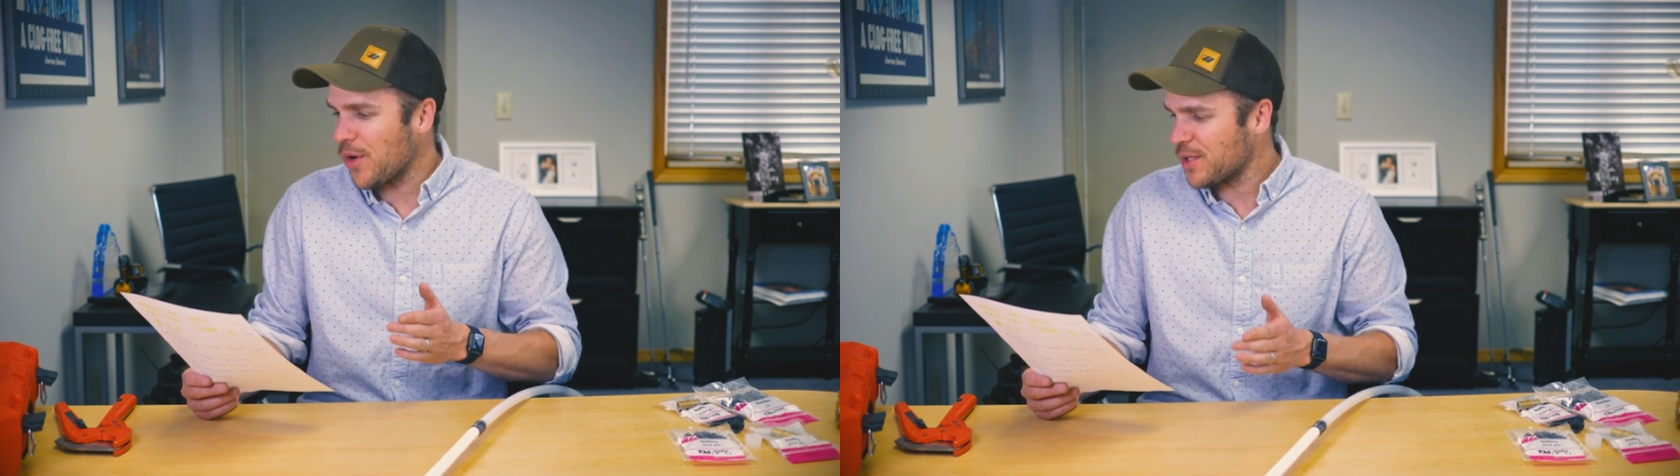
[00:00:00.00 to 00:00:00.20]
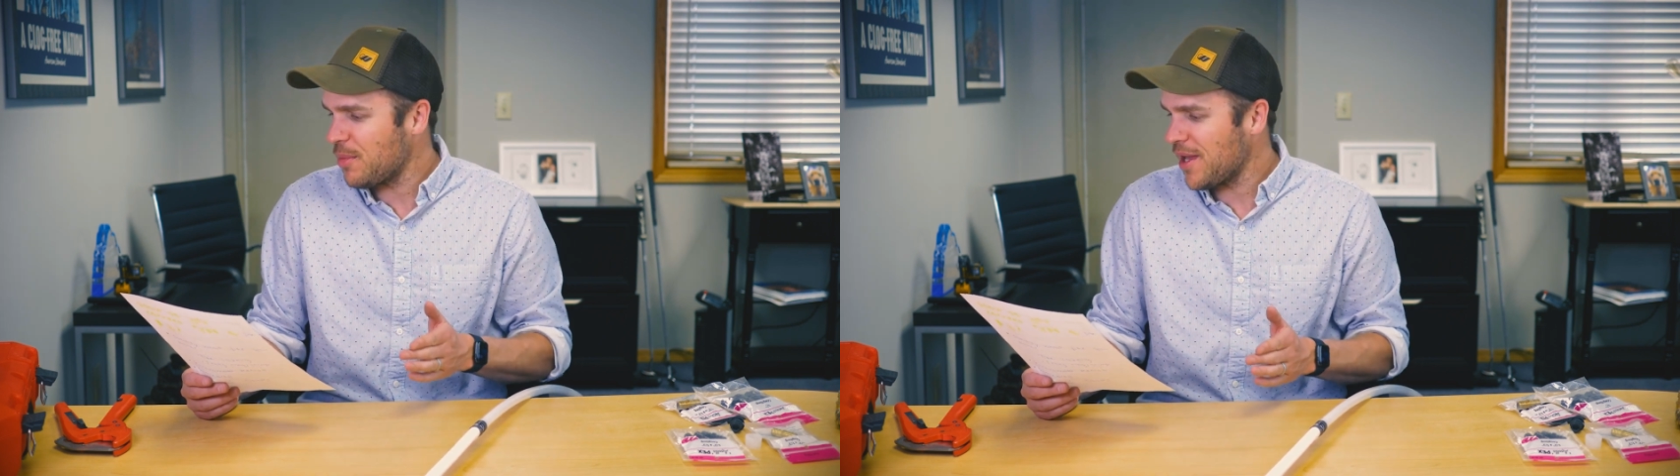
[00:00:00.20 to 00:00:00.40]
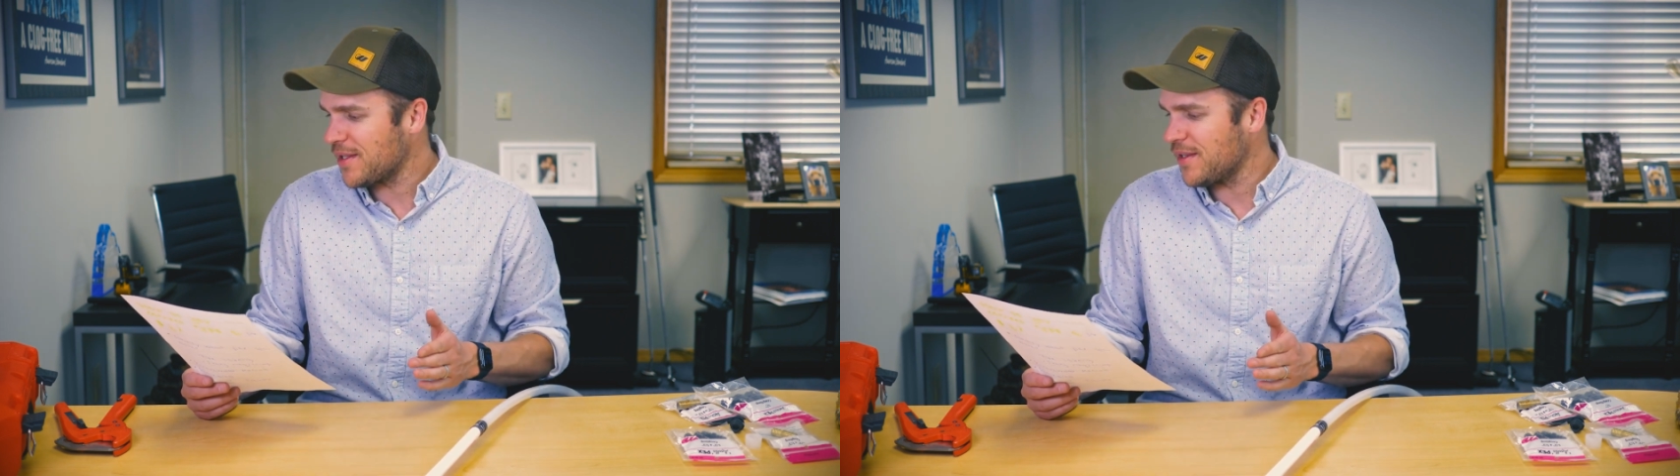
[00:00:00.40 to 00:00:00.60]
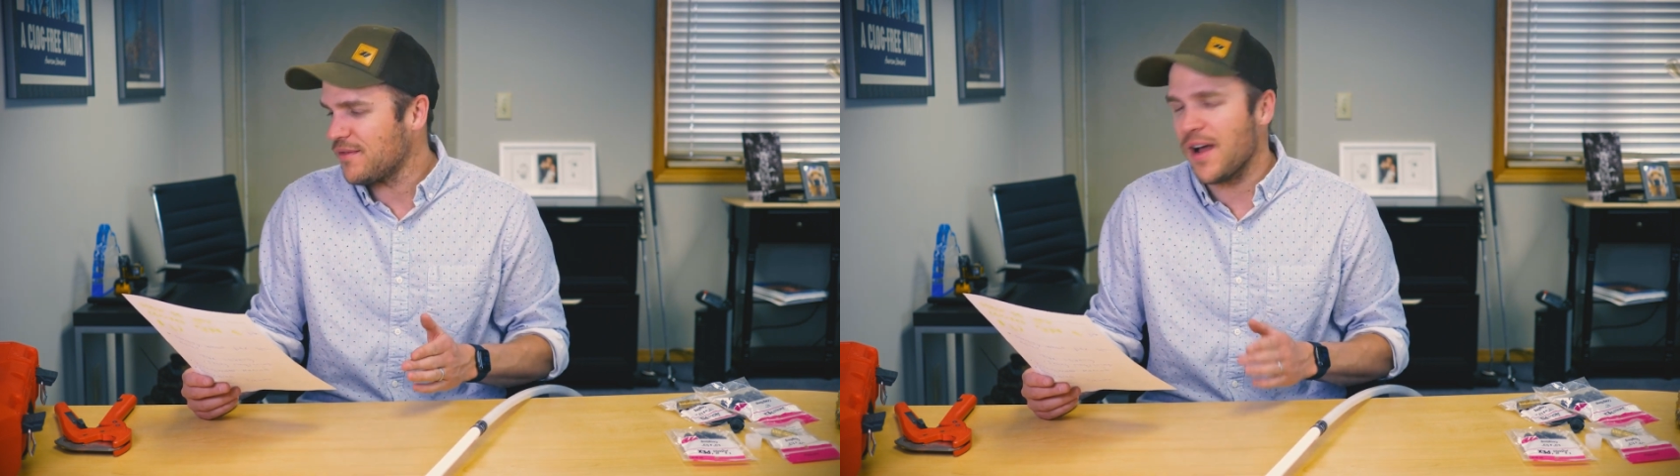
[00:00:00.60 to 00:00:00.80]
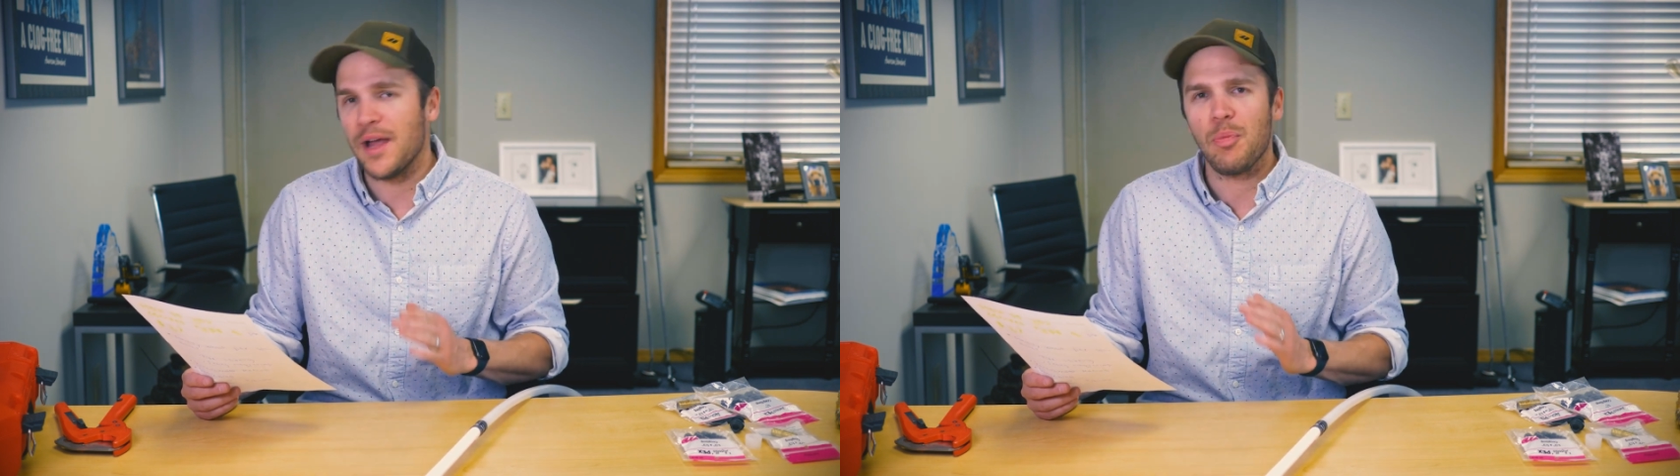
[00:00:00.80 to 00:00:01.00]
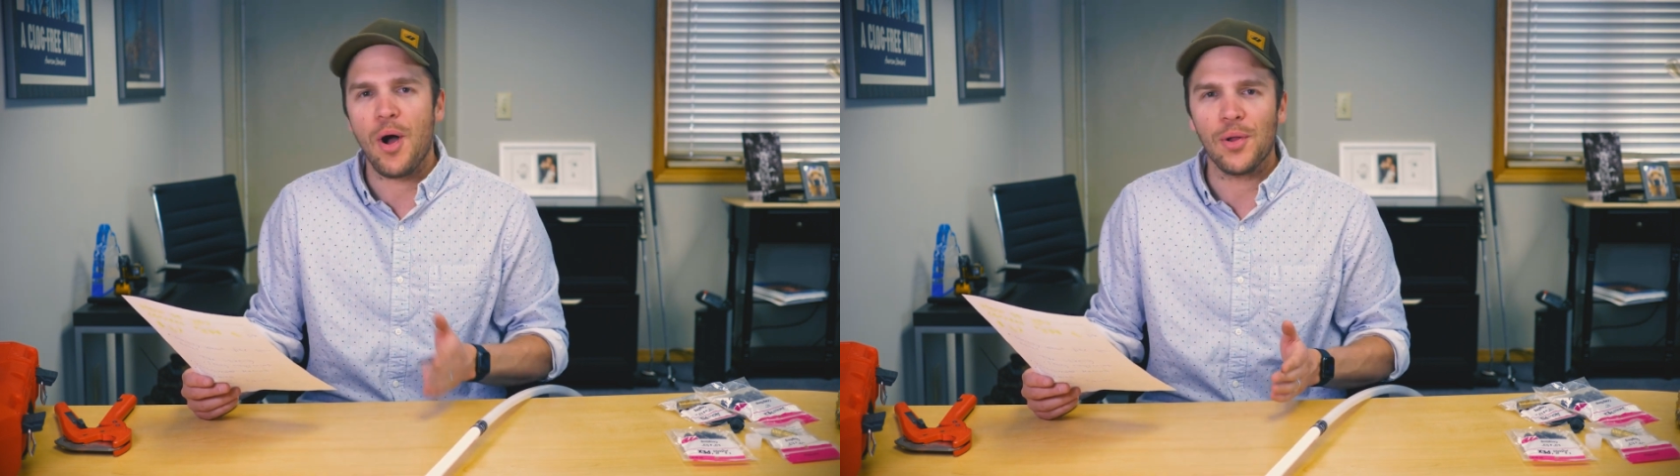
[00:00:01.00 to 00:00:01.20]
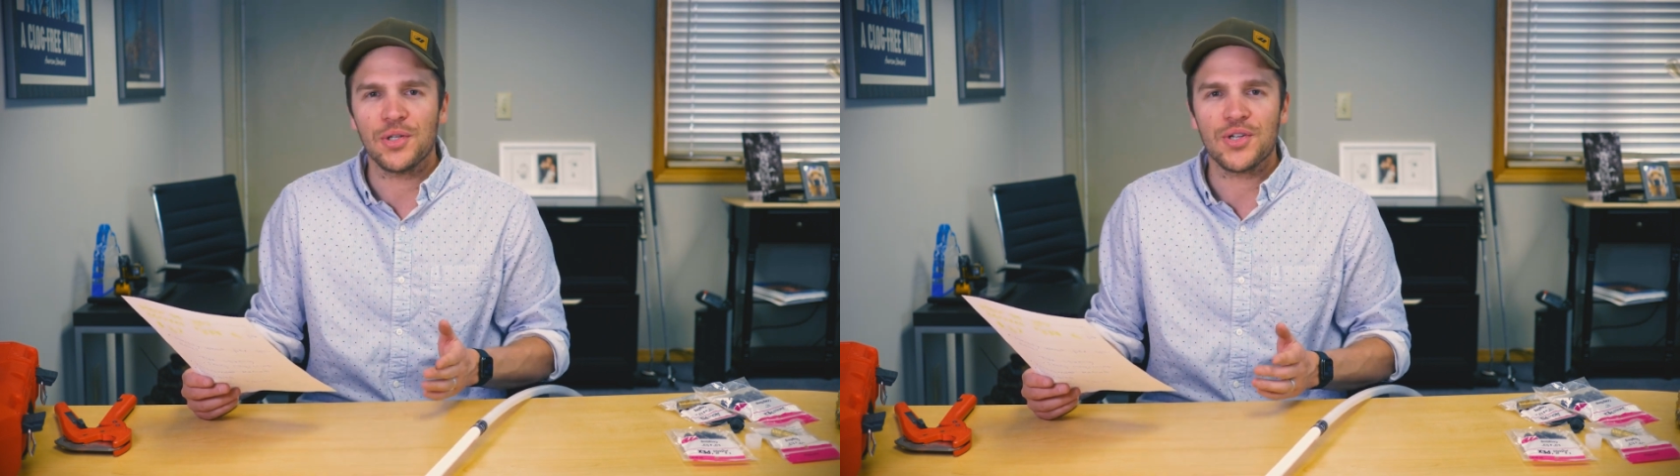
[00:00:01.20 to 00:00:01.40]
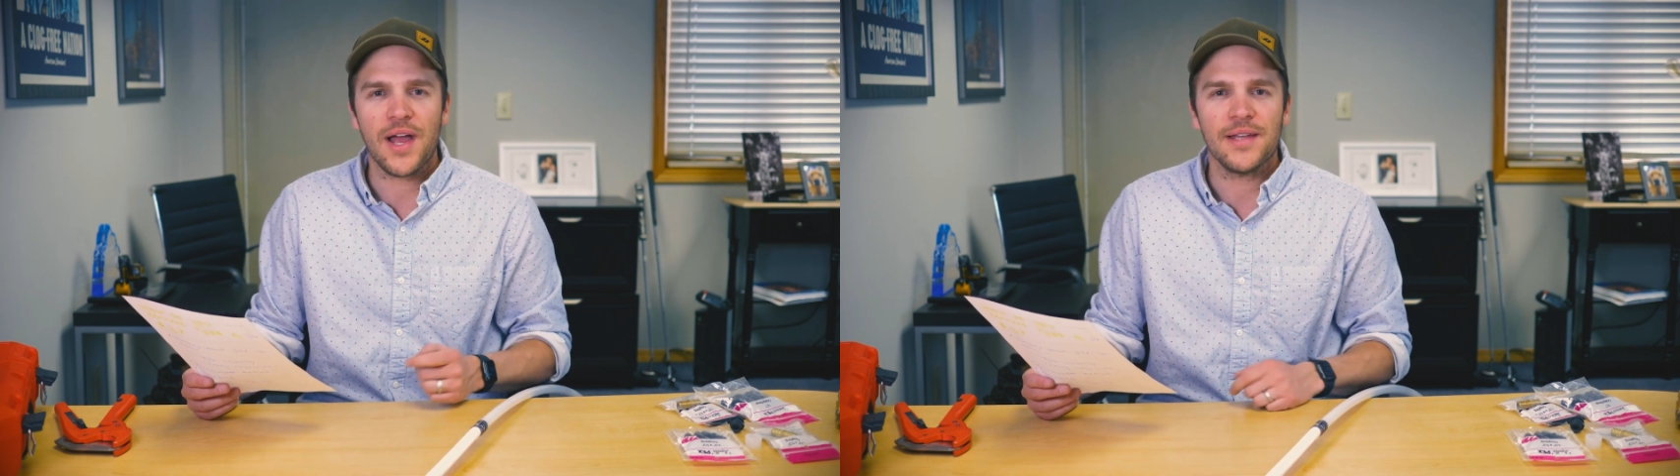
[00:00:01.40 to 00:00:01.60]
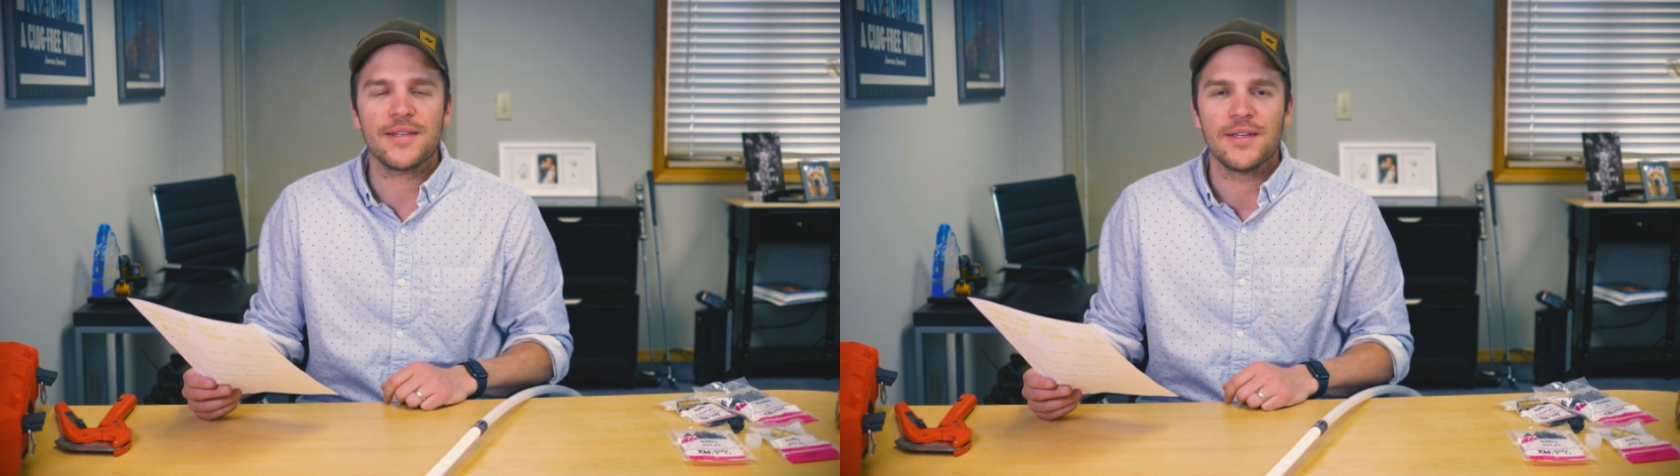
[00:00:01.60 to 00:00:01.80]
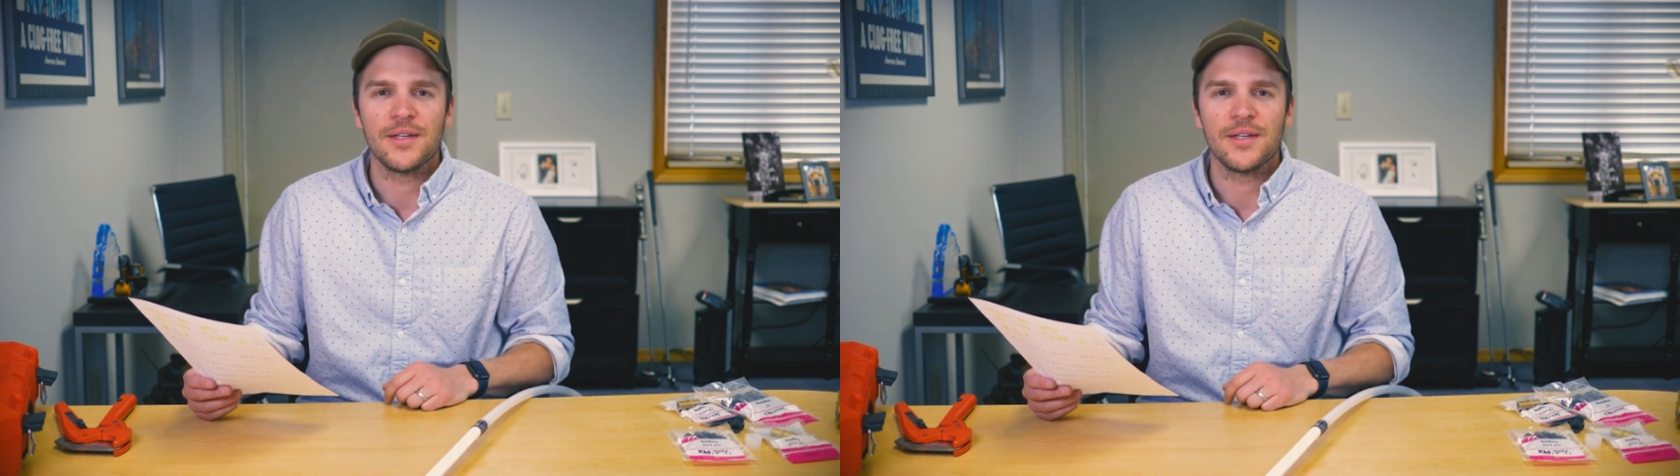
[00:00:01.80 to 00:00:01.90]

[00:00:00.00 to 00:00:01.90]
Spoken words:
expensive. I apologize.